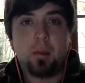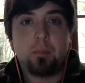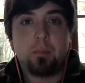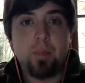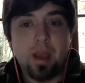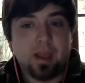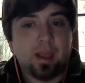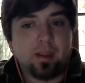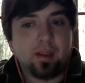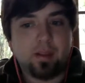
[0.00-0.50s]

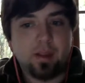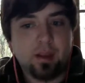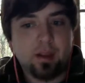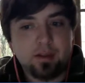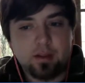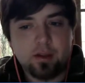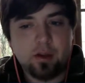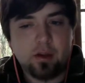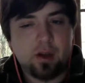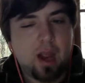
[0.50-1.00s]
making
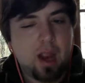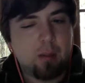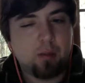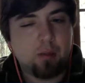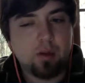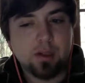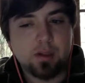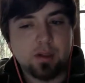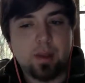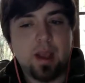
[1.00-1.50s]
things in your
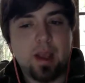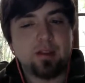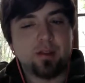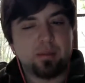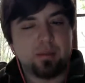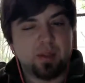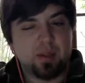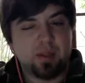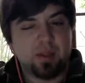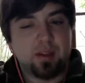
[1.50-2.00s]
library
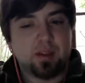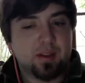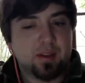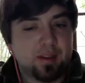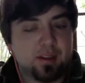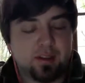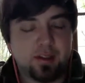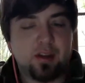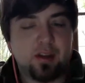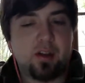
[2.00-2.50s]
space or building
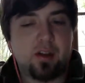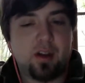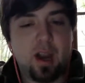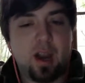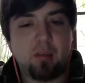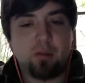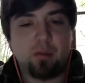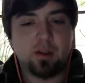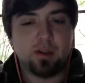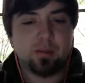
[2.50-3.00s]
things in your
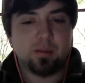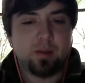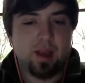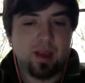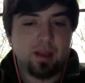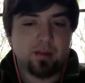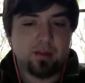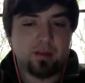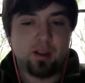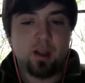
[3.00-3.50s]
library
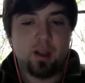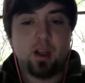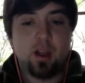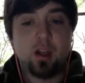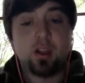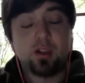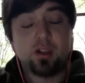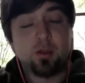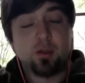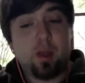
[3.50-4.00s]
space.
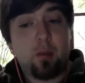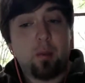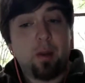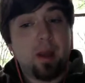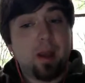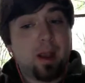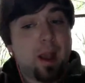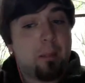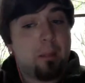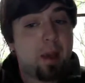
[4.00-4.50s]
So then
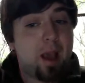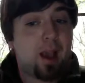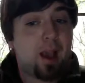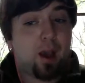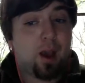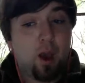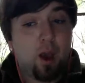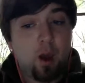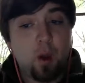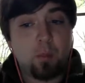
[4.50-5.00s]
when I got
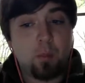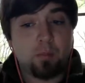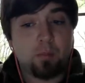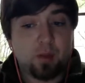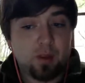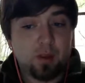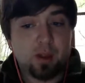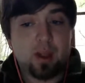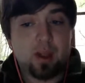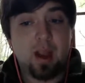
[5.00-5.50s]
back home
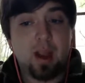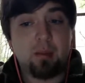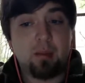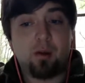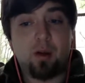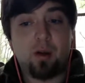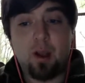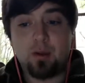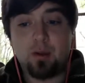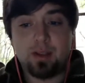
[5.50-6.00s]
to the
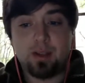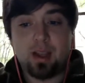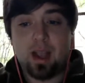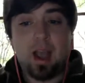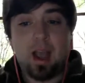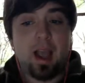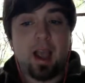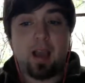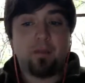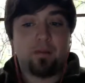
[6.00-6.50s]
library, I was
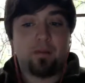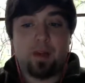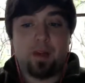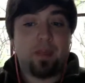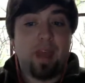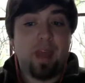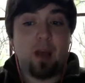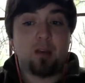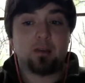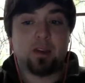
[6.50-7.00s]
like, I have
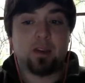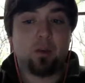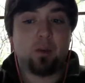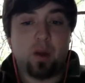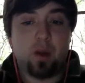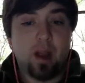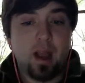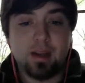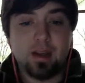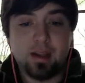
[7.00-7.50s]

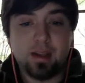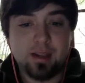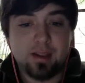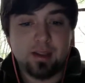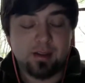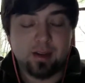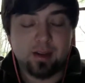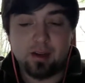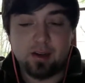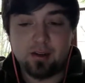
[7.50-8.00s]
1,001
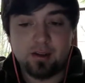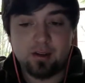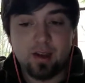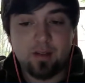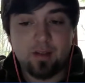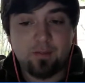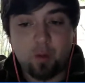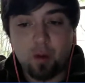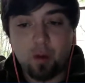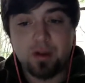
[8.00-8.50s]
ideas, and here's
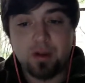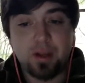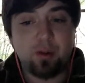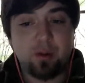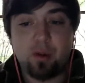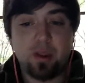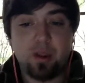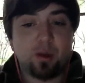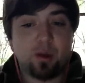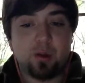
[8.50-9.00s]
like
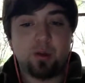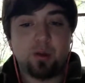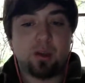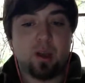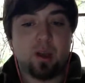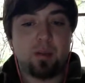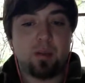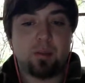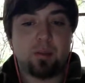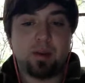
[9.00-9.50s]
14 really
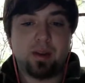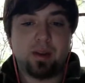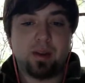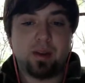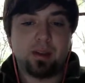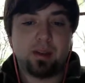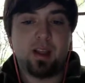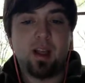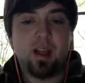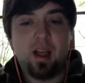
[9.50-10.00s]
cool
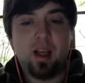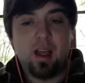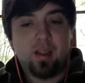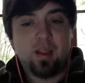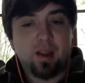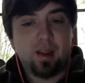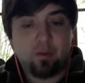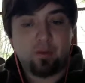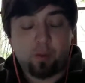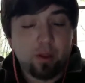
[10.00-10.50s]
companies
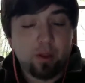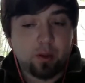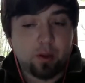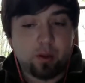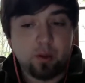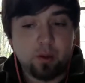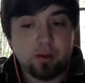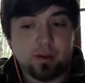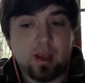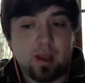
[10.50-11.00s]
that have really
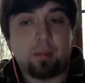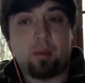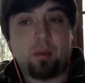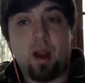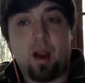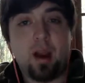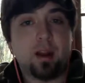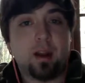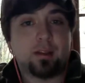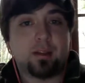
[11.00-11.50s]
cool tech
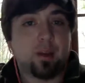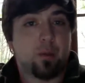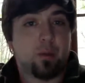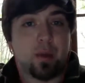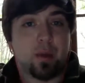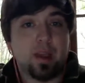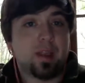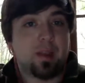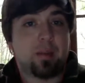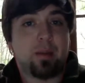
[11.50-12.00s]
products. Can
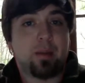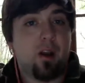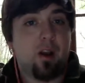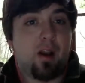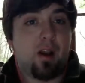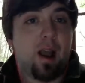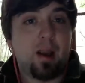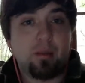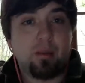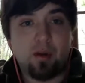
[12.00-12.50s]
we get them in
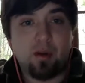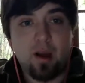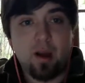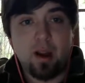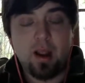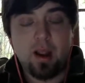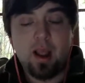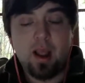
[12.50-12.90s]
our library?